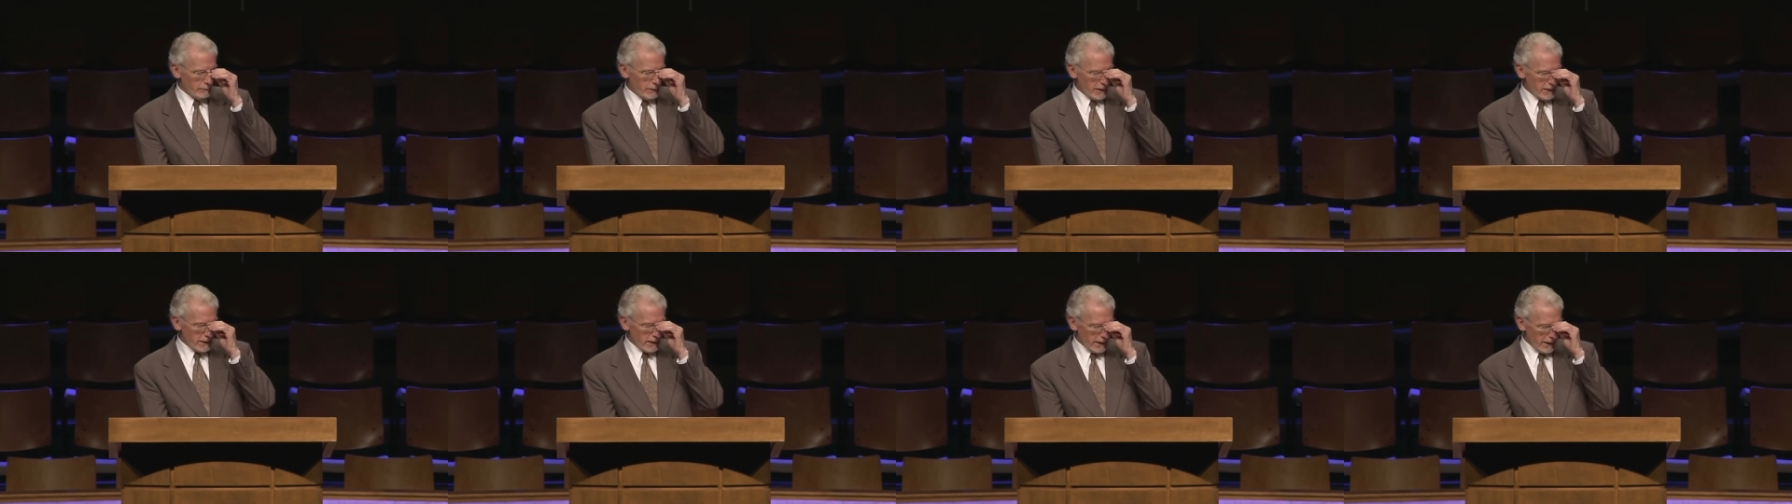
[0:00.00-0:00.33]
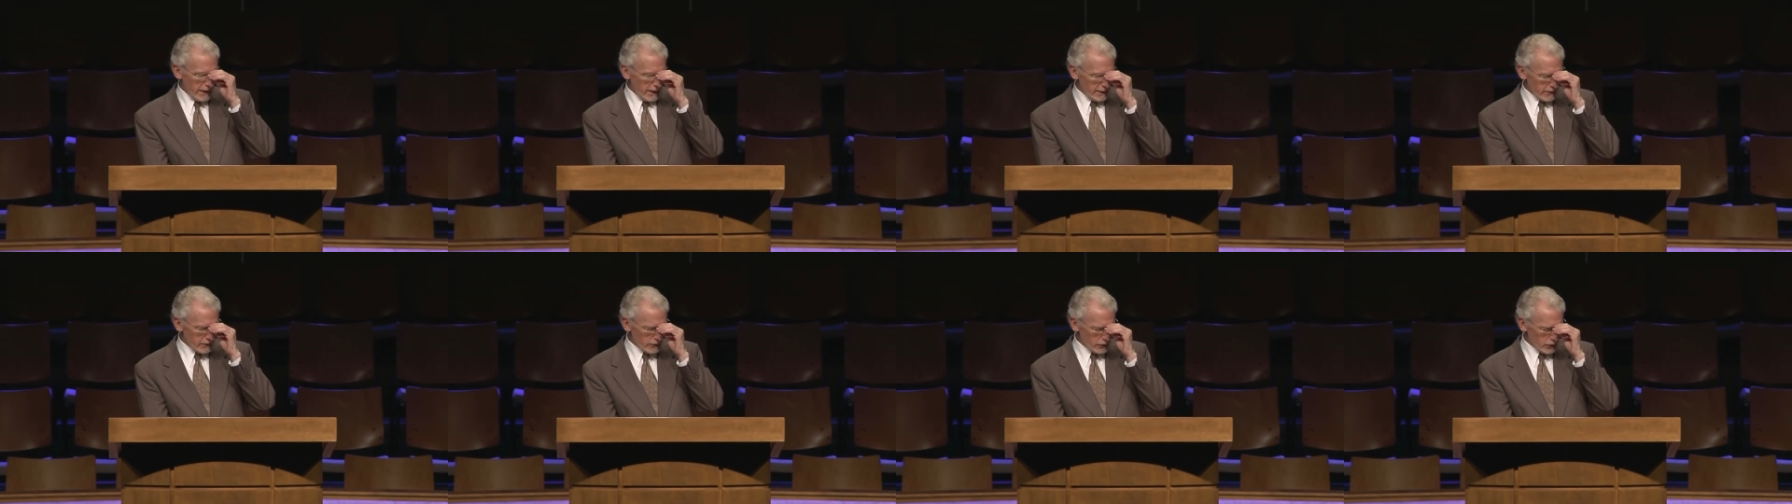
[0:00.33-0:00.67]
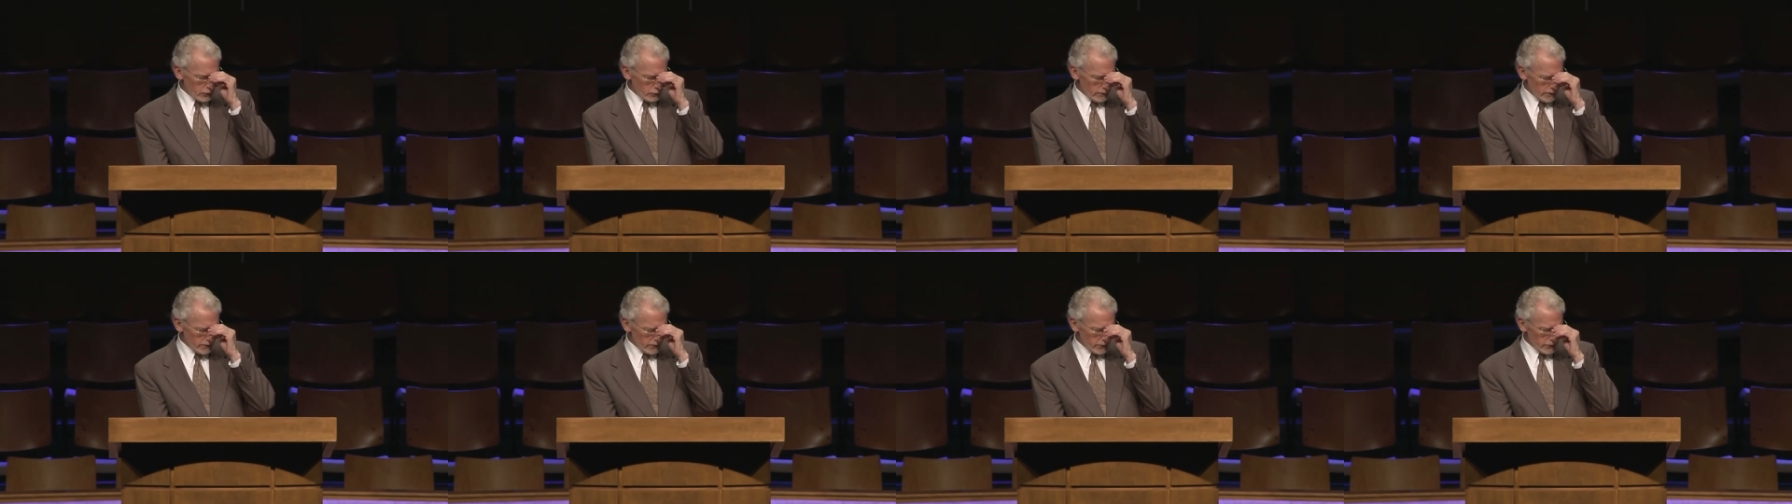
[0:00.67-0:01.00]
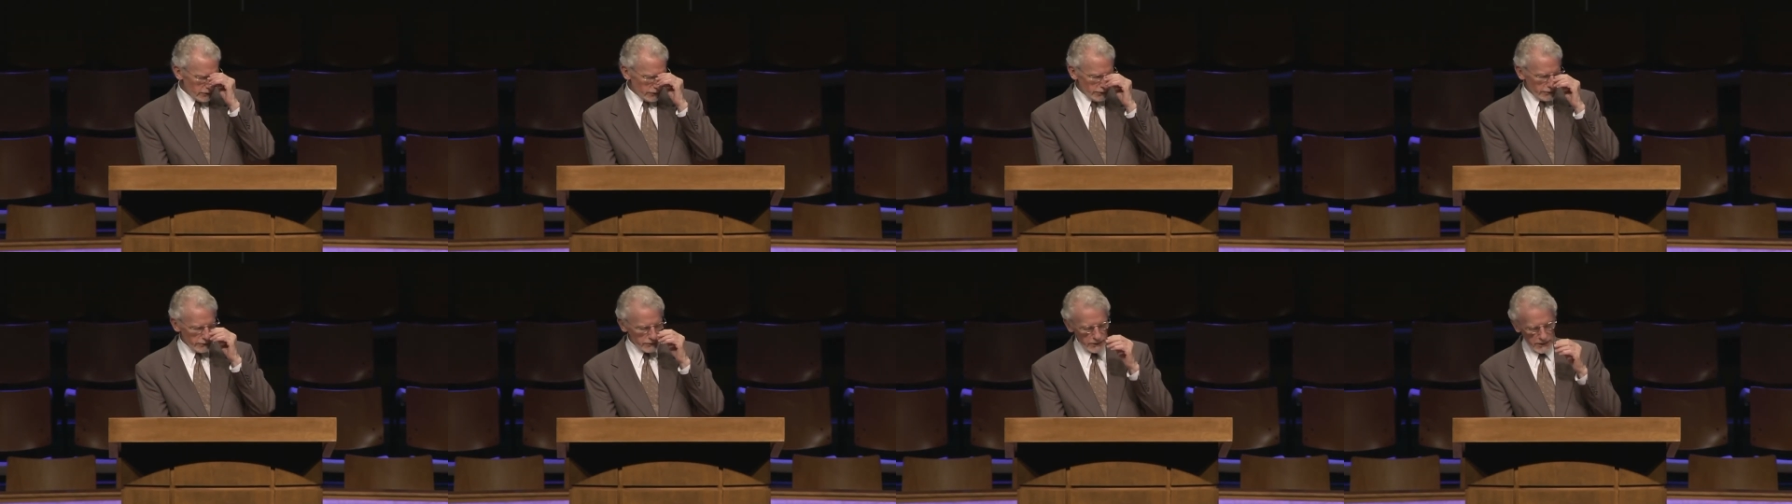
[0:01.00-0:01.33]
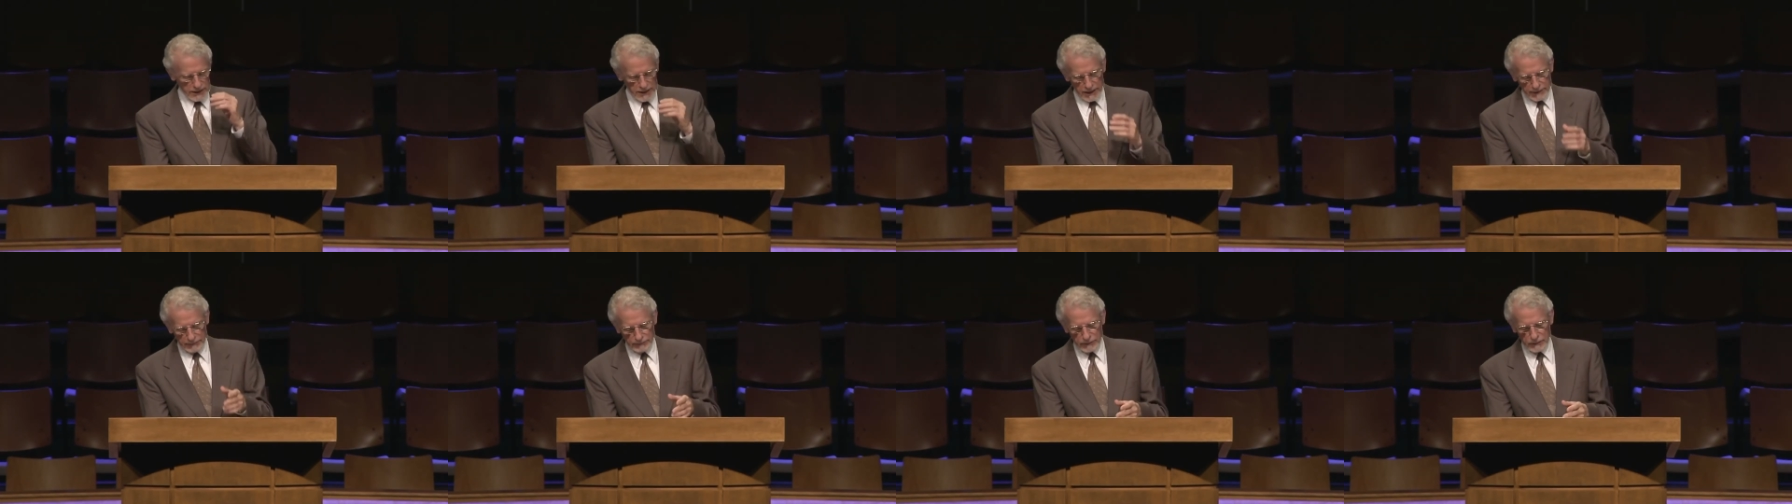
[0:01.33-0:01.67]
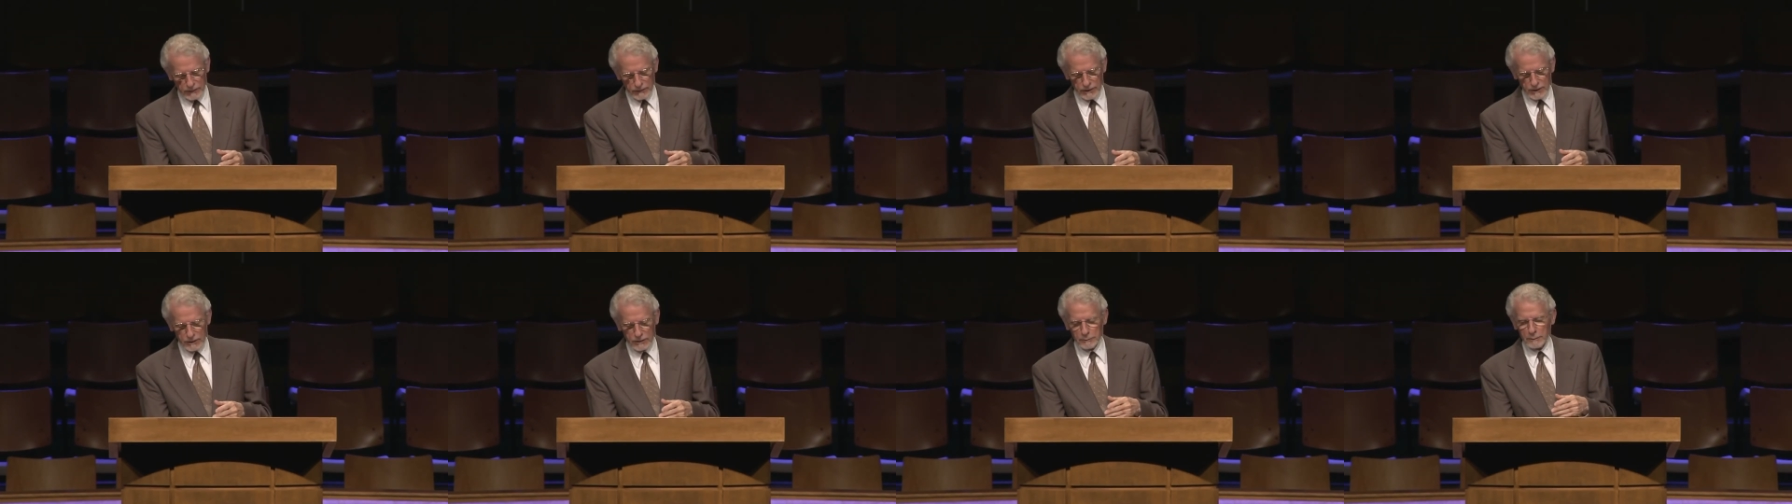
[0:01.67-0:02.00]
been an issue in the church at
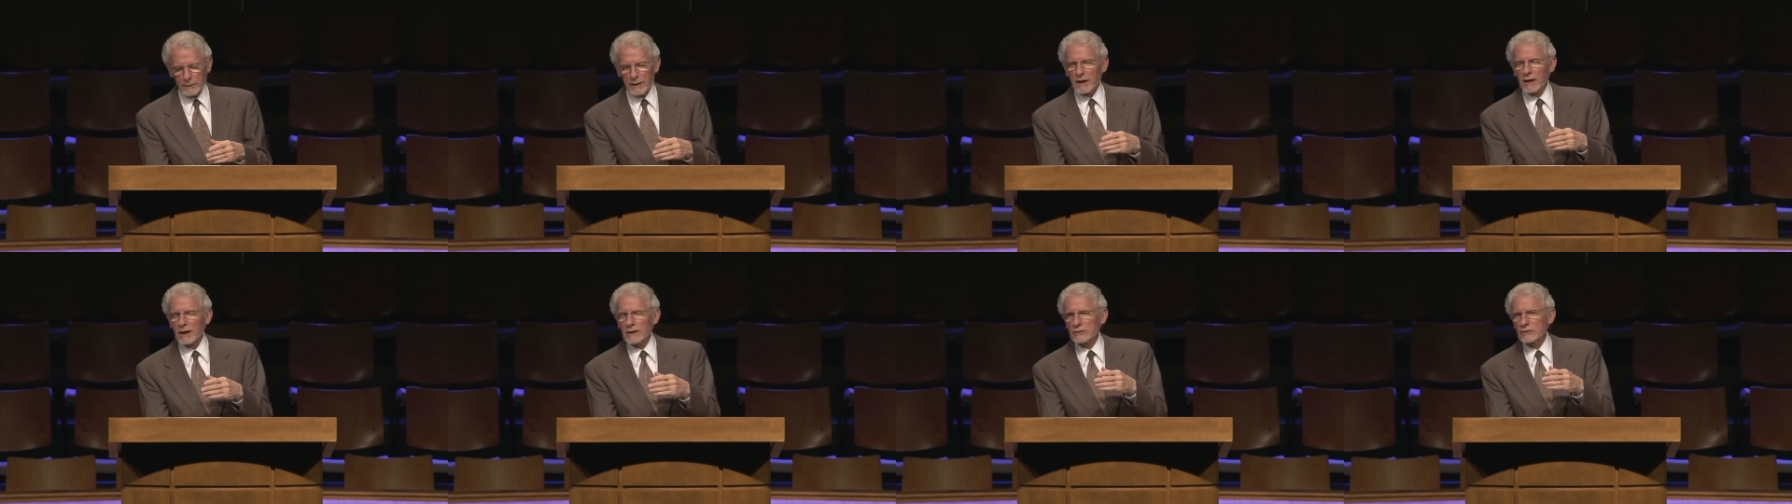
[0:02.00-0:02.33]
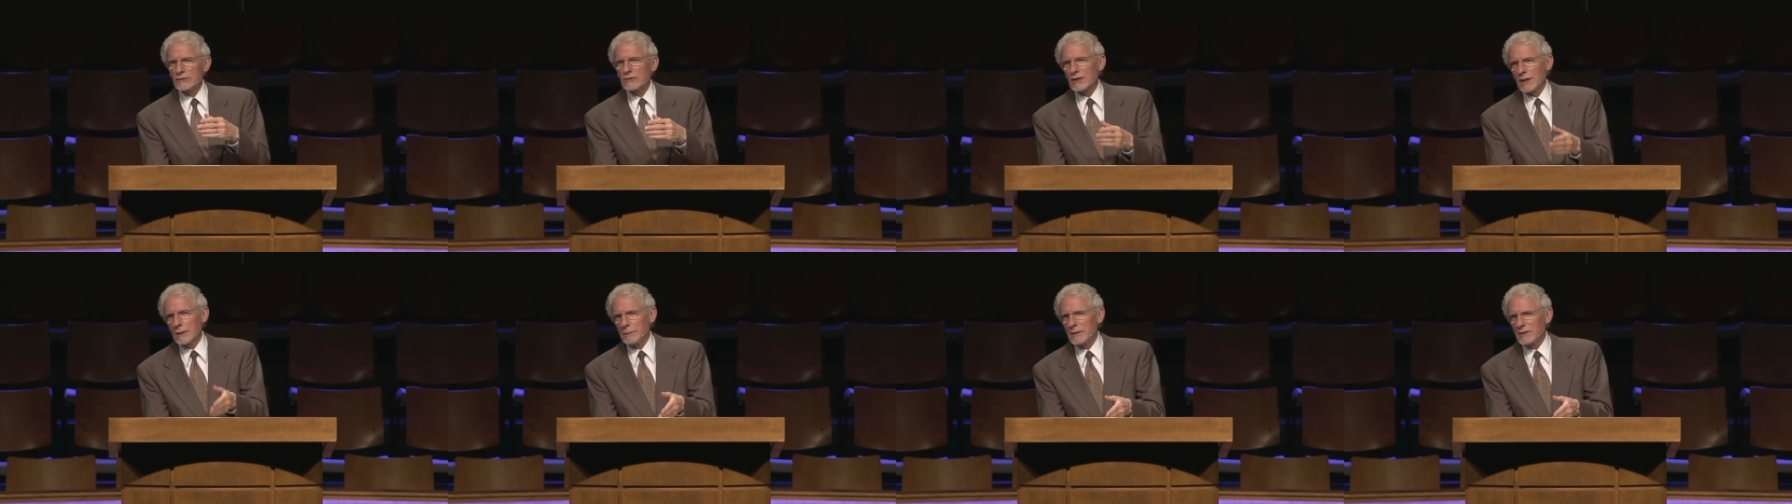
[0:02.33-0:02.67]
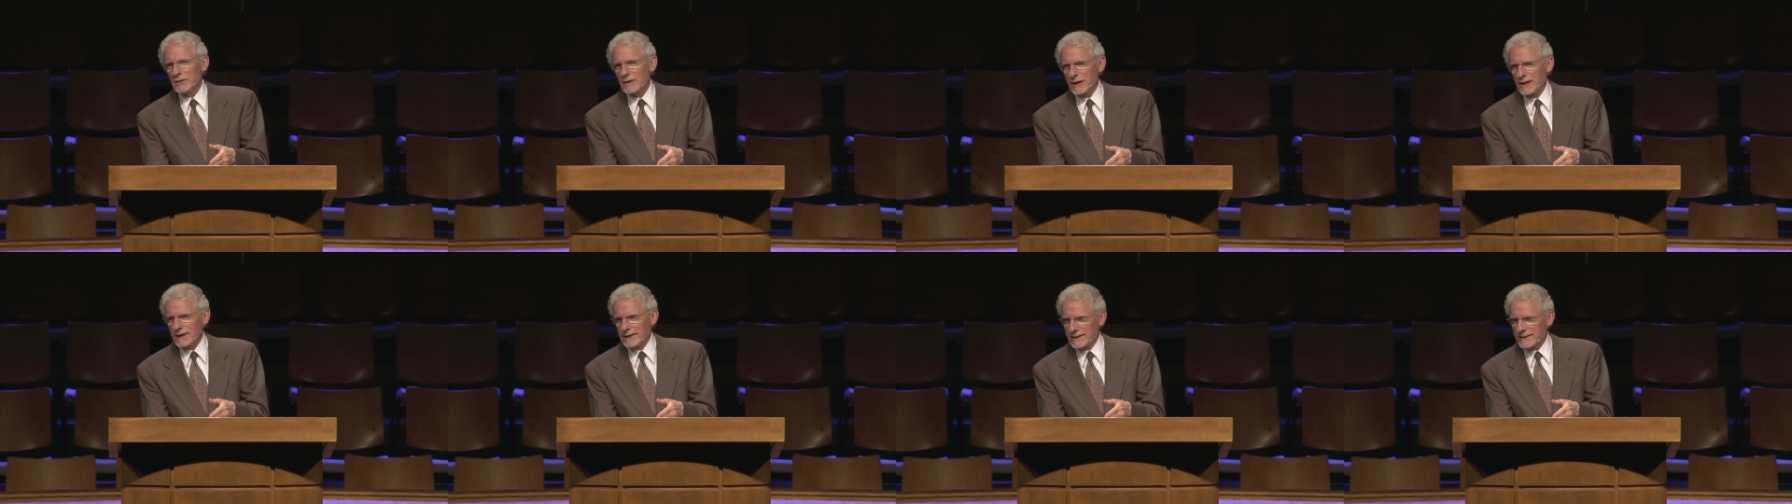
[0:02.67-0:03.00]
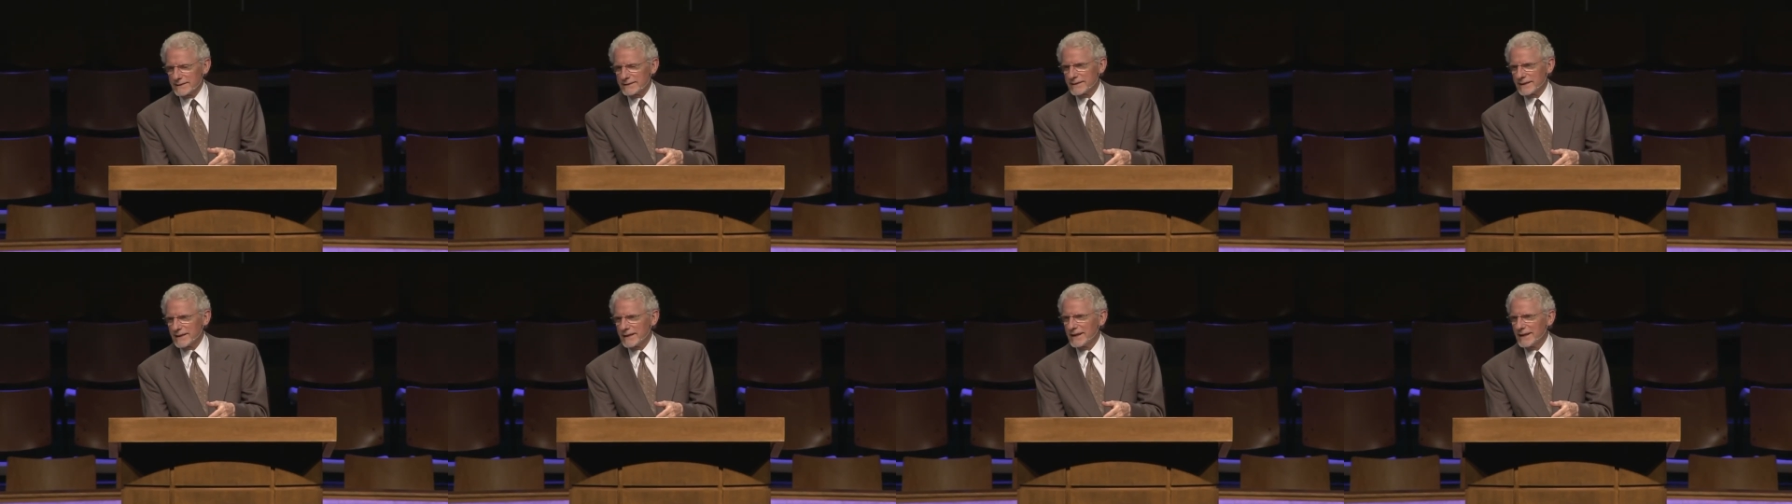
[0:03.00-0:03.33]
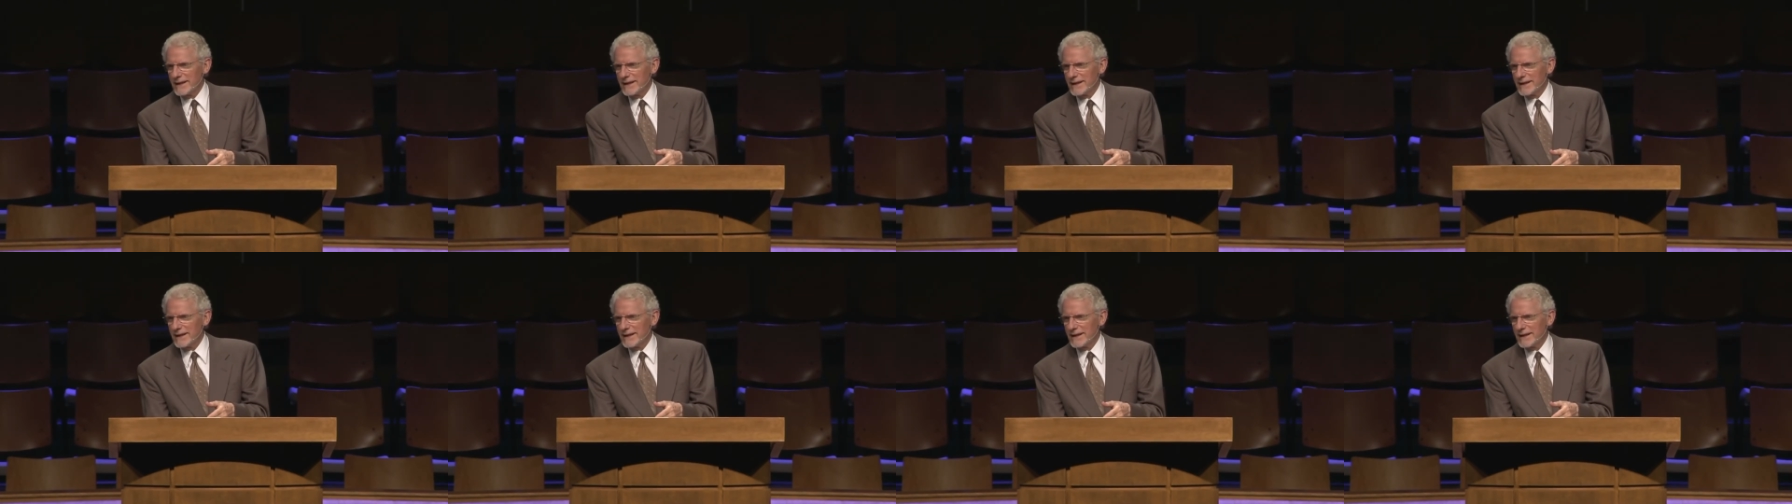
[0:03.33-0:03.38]
Ephesus because Timothy is